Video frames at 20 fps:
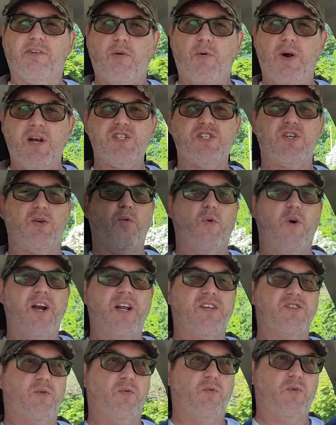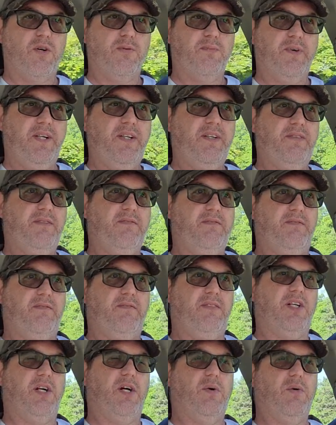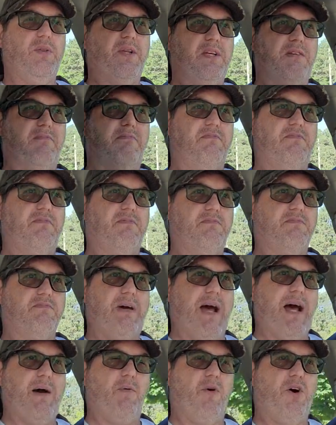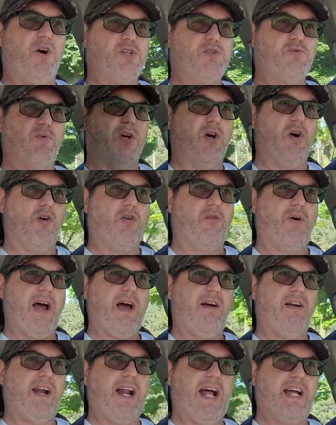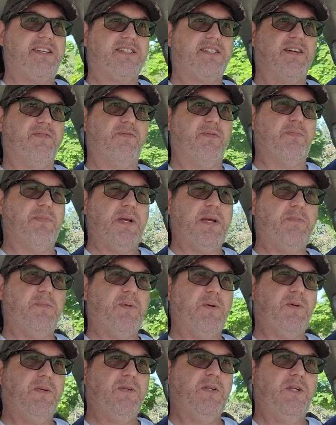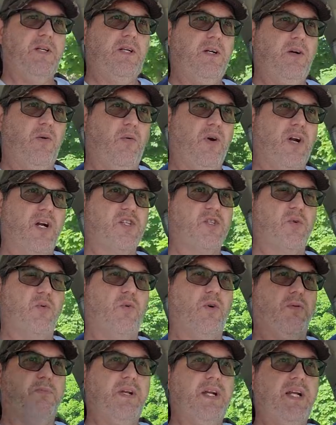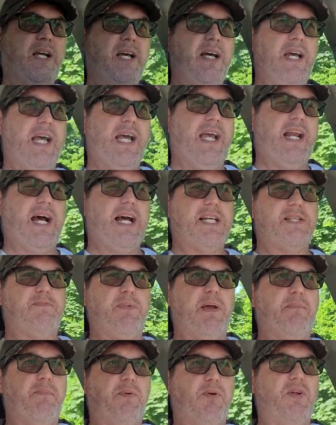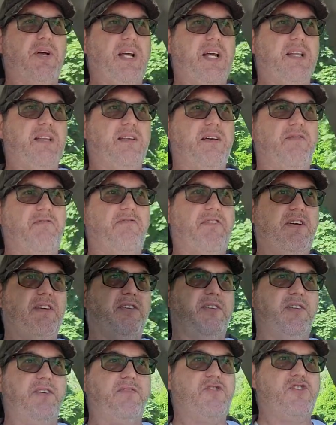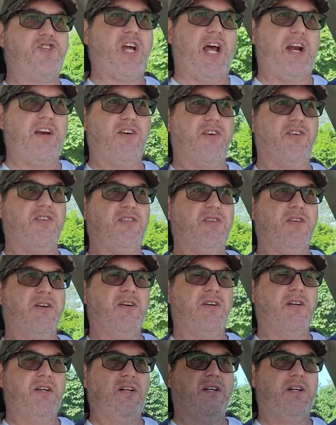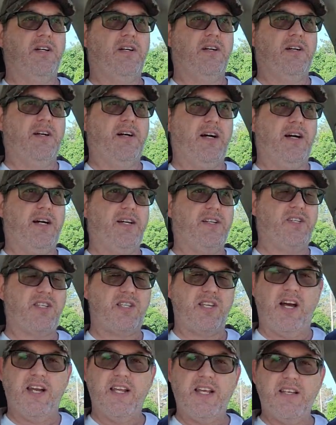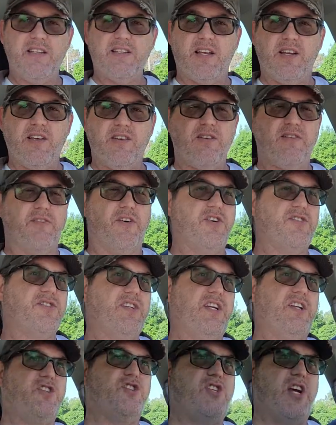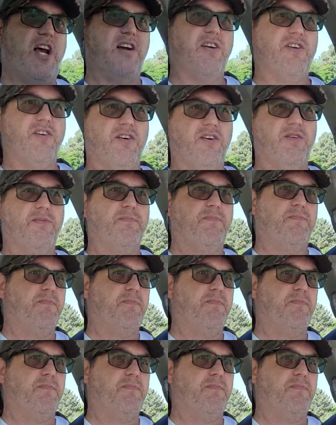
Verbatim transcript: question, "What is a woman?" You know, that Matt Walsh would go around and ask different people, "What is a woman?" He'd ask people in the field of gender uh, studies at a university, gender